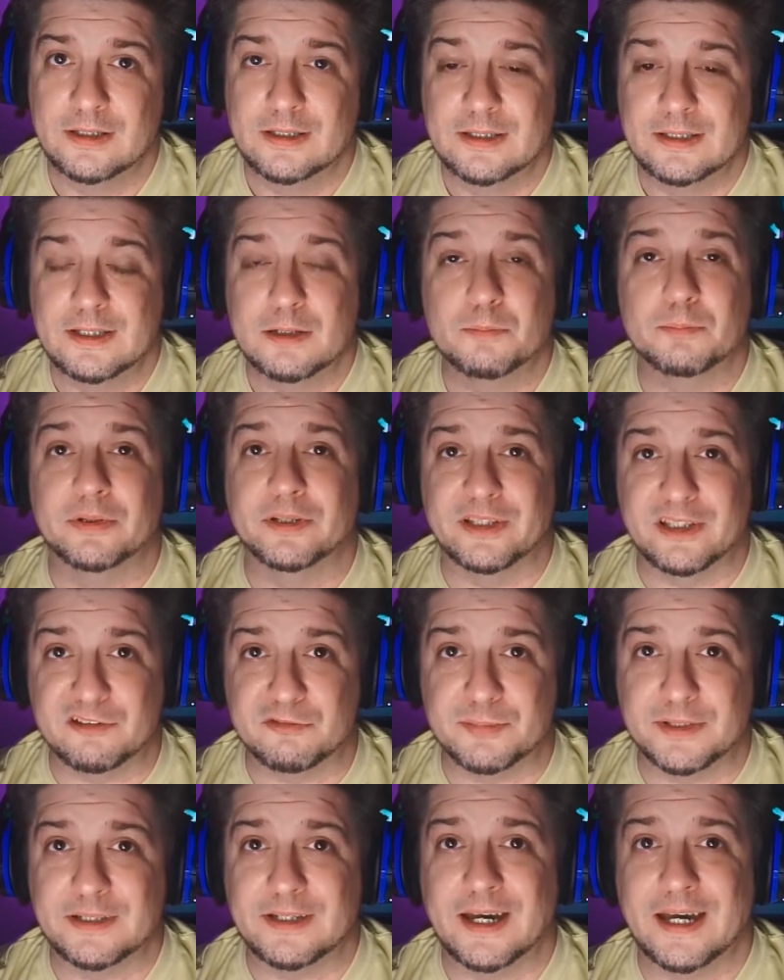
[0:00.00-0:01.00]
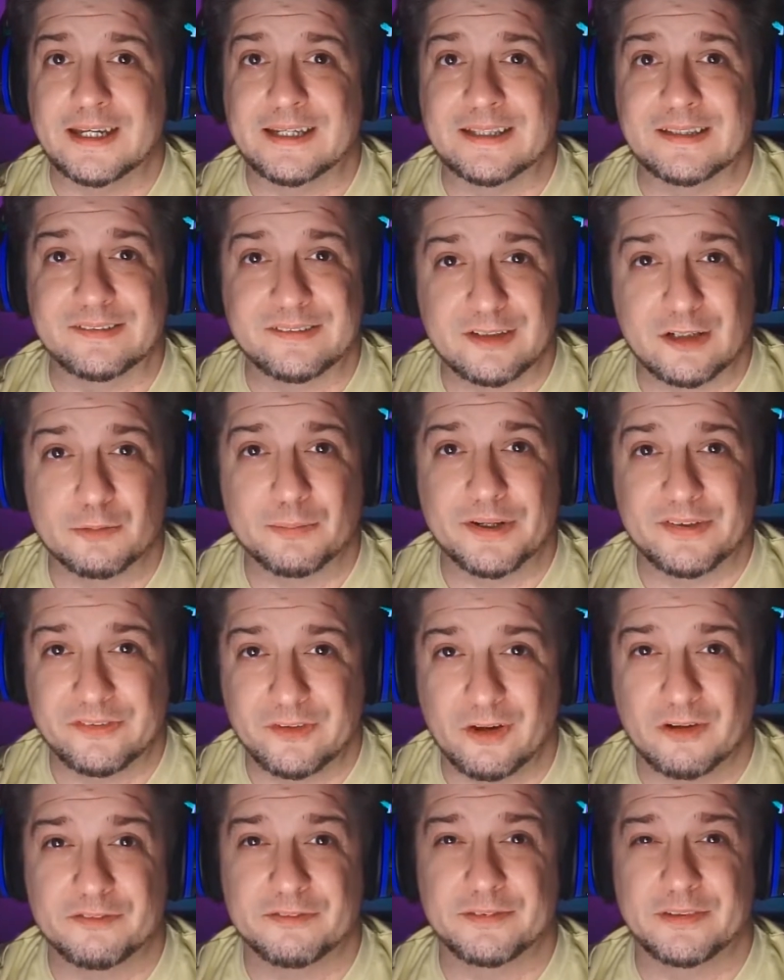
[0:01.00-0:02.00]
And believe me, I consider
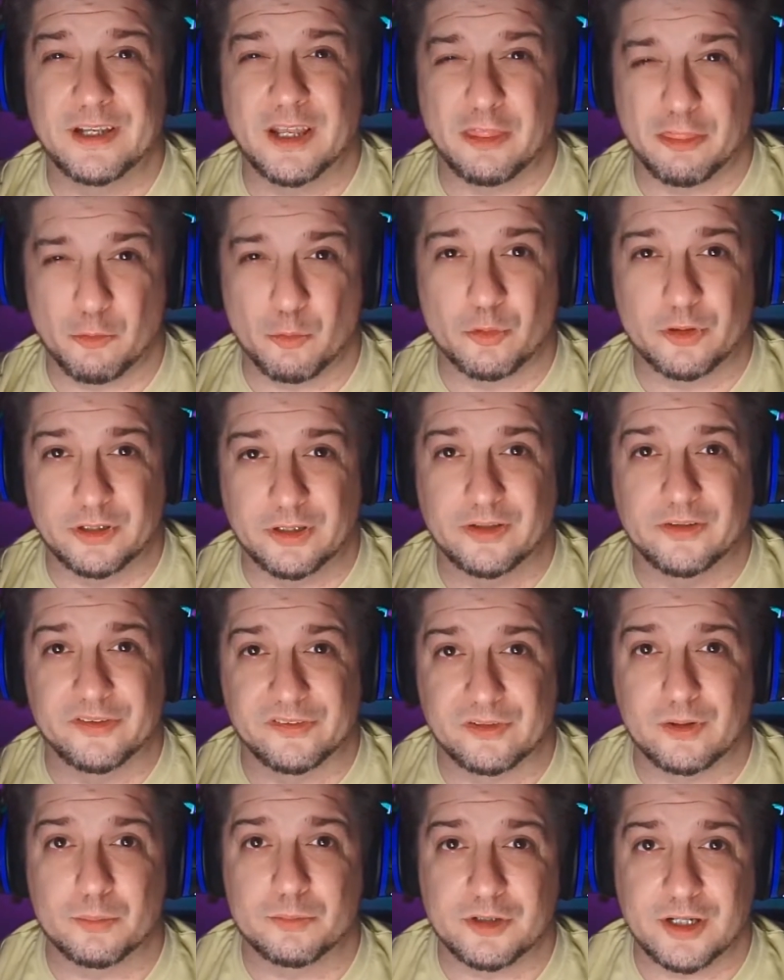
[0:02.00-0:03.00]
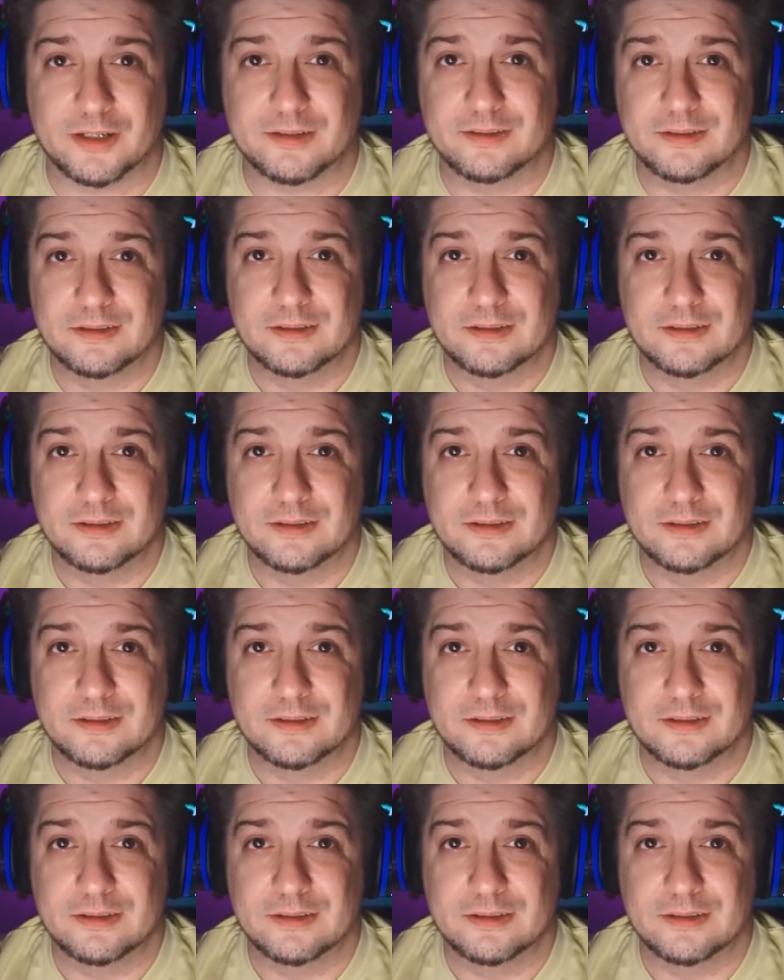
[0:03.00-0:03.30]
myself an authority on the subject.